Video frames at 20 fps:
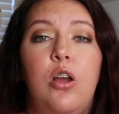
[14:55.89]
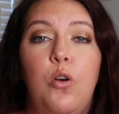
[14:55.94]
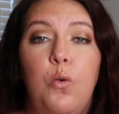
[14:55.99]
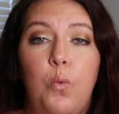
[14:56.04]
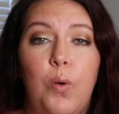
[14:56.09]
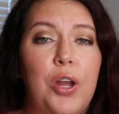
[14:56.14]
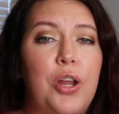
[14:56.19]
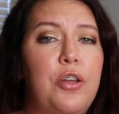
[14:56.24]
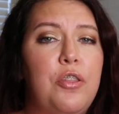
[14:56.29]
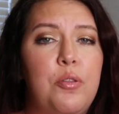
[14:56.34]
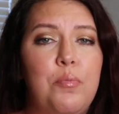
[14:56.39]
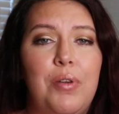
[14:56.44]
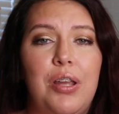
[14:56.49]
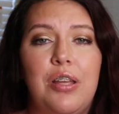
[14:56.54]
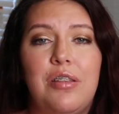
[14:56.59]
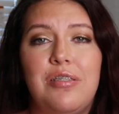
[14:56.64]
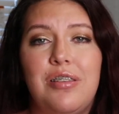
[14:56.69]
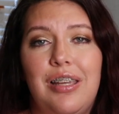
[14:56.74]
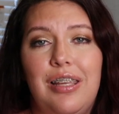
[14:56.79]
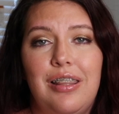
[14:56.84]
wearing the
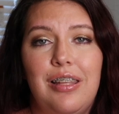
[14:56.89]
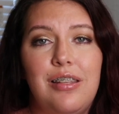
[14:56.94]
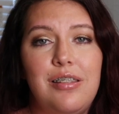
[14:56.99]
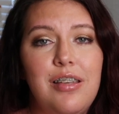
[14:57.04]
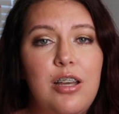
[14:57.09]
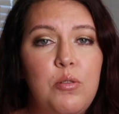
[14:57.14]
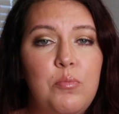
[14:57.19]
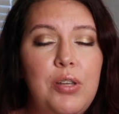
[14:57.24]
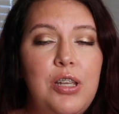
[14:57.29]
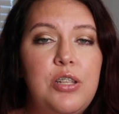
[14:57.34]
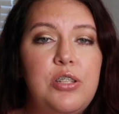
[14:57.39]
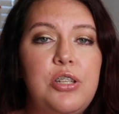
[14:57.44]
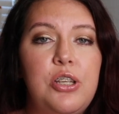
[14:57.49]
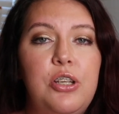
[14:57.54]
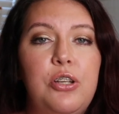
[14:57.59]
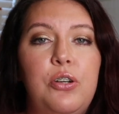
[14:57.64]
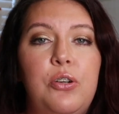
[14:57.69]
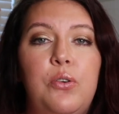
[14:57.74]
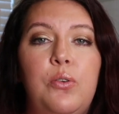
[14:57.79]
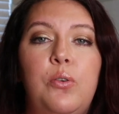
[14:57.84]
bands like they tell me
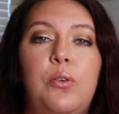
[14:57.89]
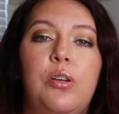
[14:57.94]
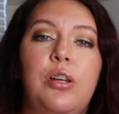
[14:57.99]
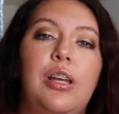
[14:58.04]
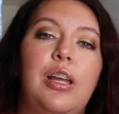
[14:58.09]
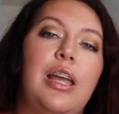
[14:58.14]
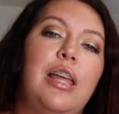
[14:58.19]
to,